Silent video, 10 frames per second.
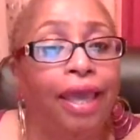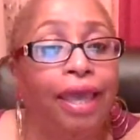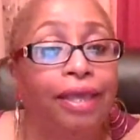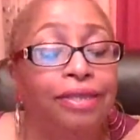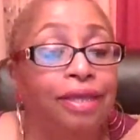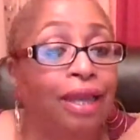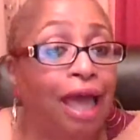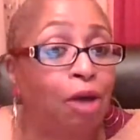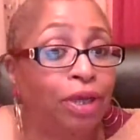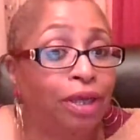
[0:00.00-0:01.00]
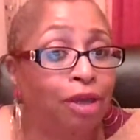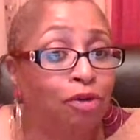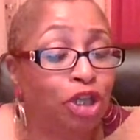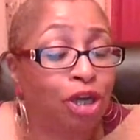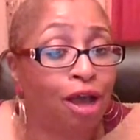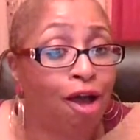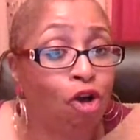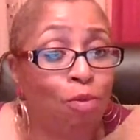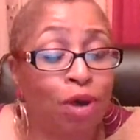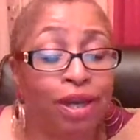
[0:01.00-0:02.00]
It's cloudy here in
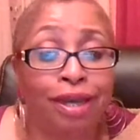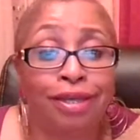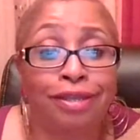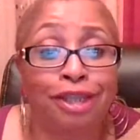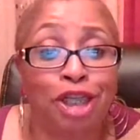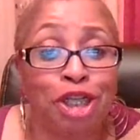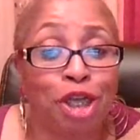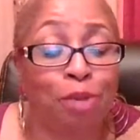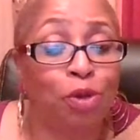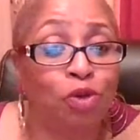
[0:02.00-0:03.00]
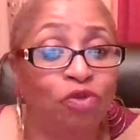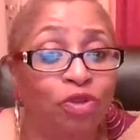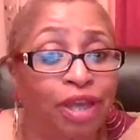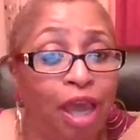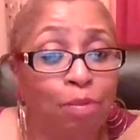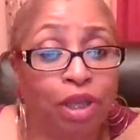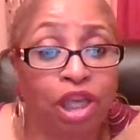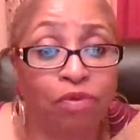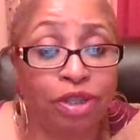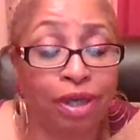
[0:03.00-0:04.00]
Chicago, but it is still a beautiful day. I
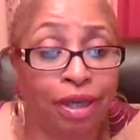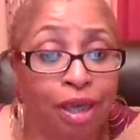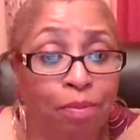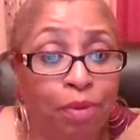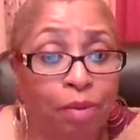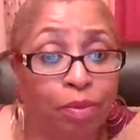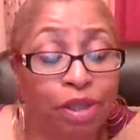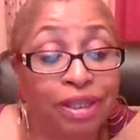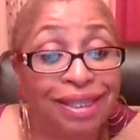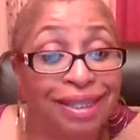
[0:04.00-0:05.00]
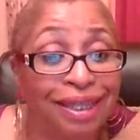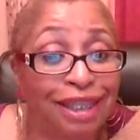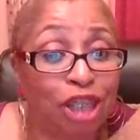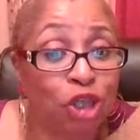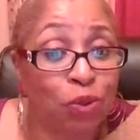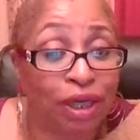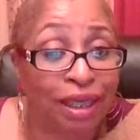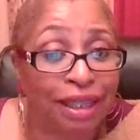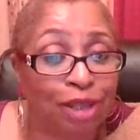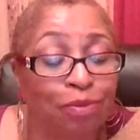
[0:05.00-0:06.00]
believe it's going to get probably to 60 degrees.